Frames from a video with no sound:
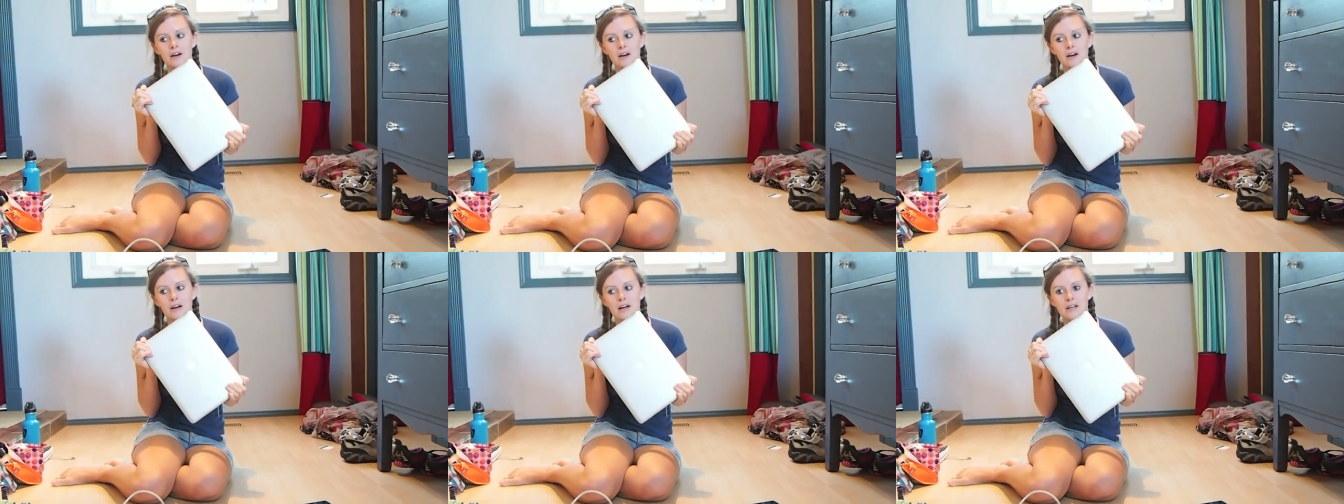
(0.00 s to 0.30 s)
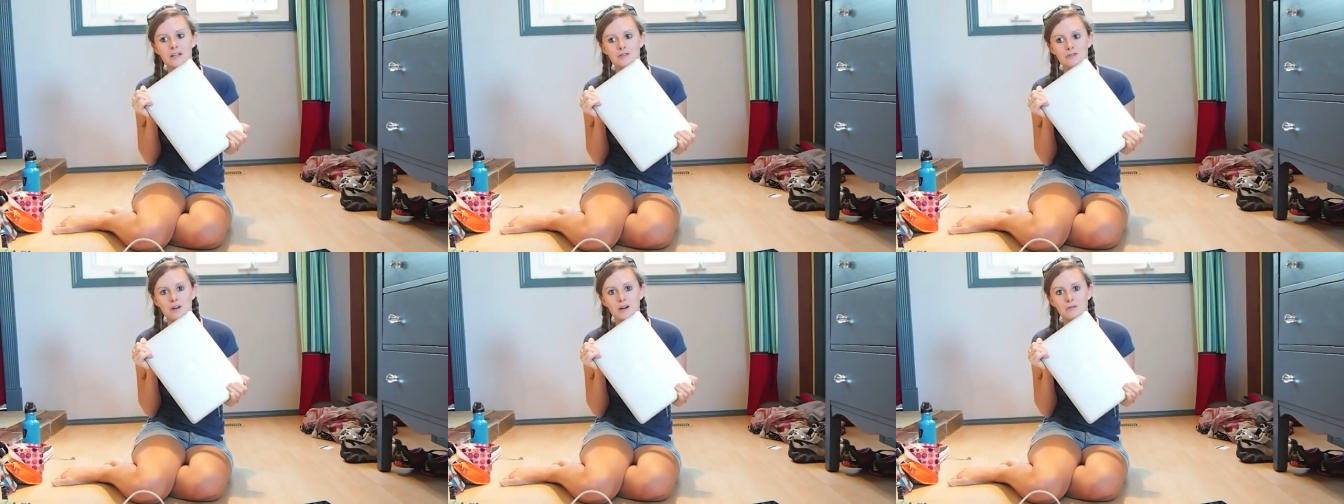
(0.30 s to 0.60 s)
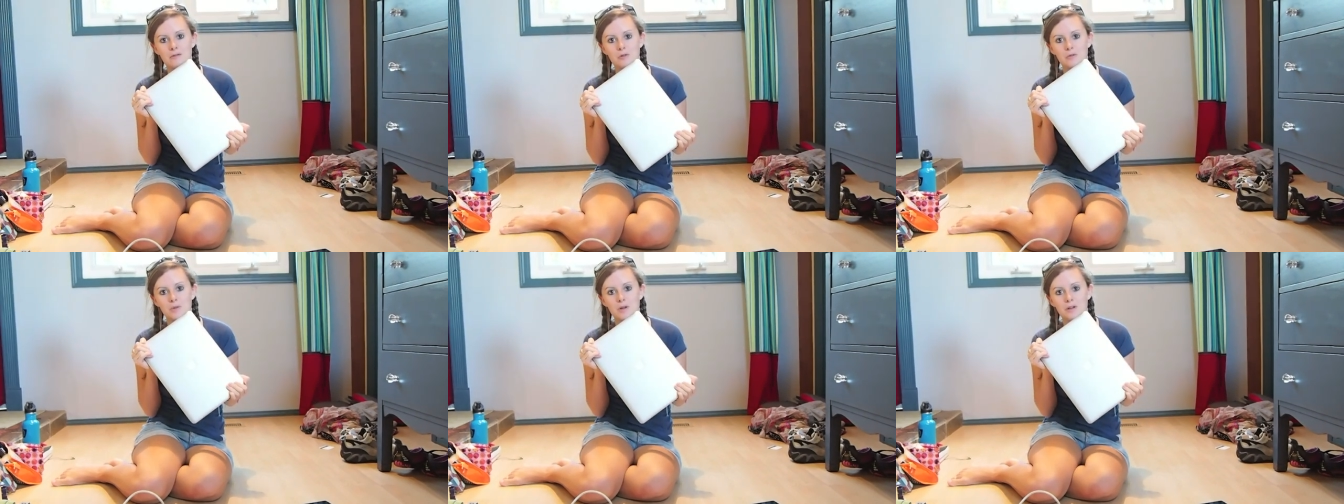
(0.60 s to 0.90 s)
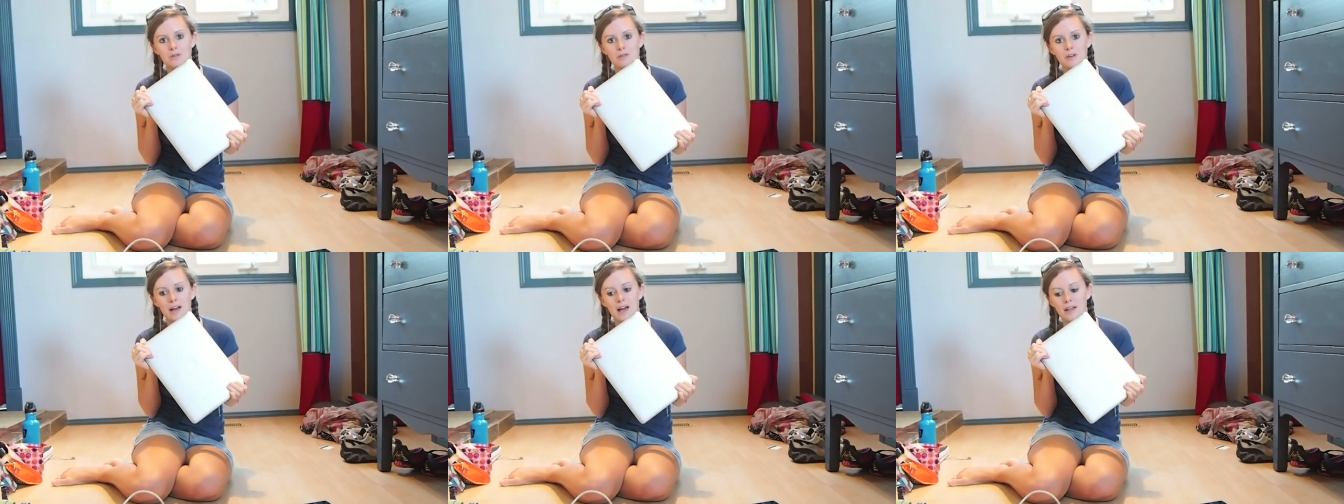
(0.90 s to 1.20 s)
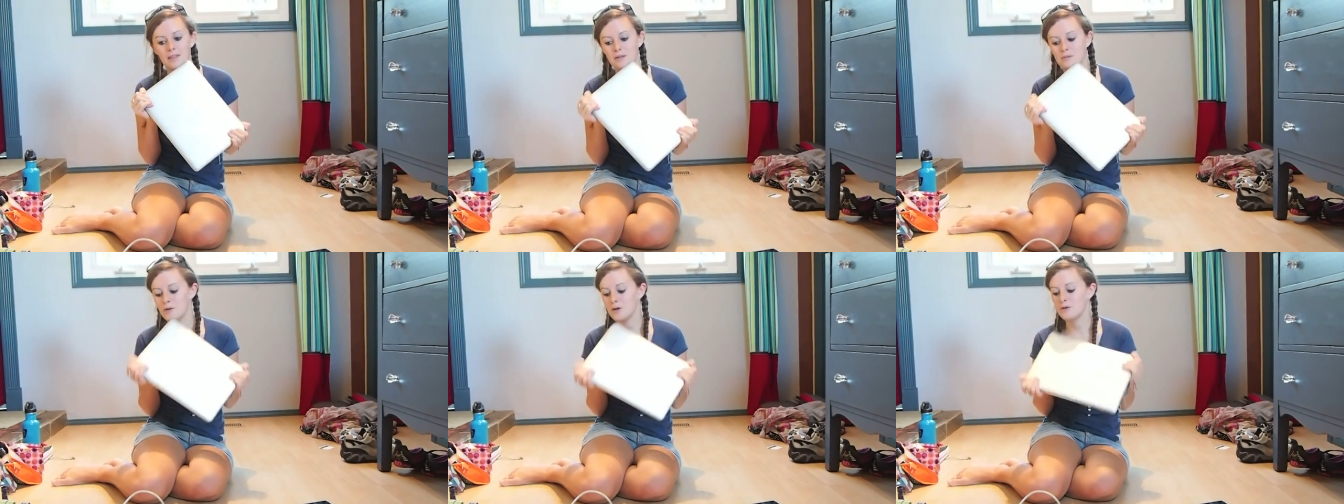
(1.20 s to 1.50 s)
I travel with
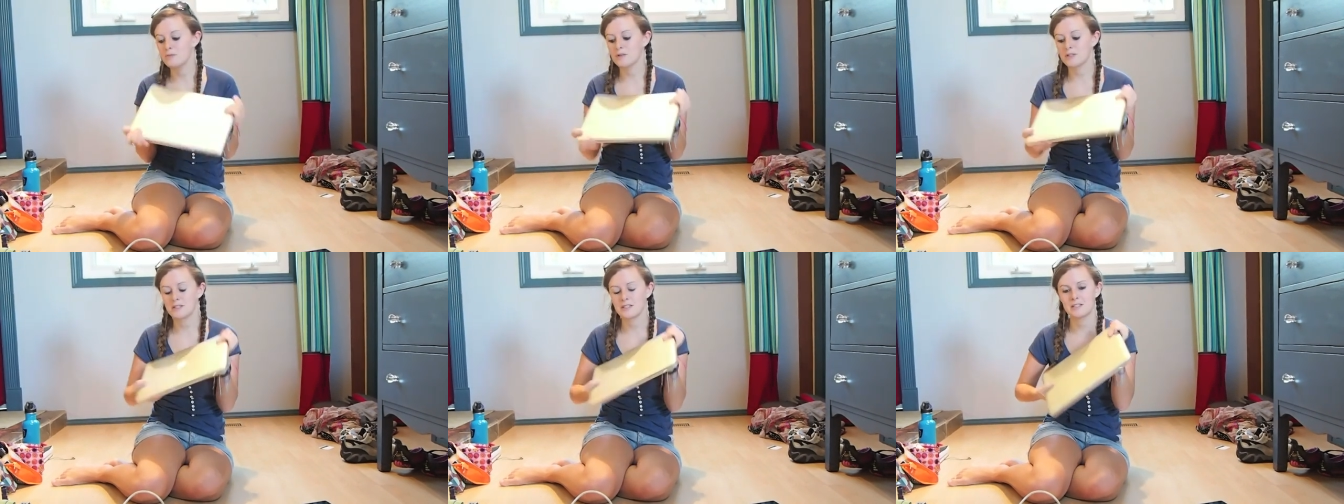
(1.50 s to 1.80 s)
at the moment,